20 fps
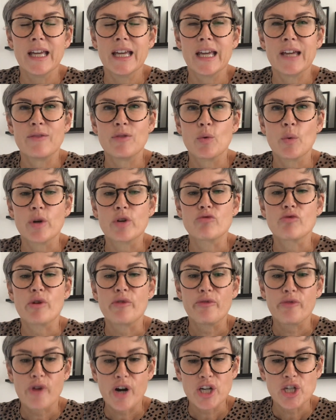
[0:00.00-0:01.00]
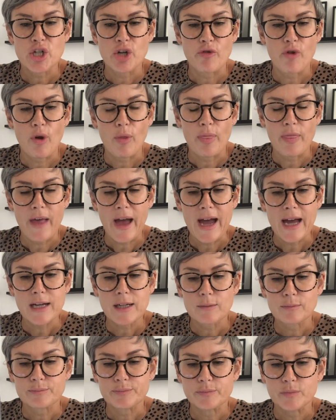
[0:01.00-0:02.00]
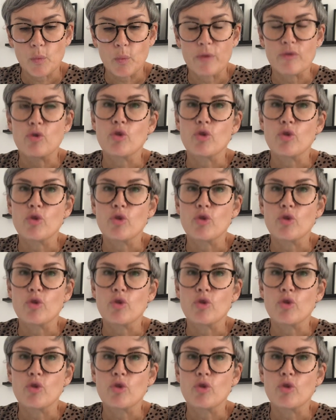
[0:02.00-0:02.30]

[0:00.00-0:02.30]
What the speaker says: If you want a refresher on that, we've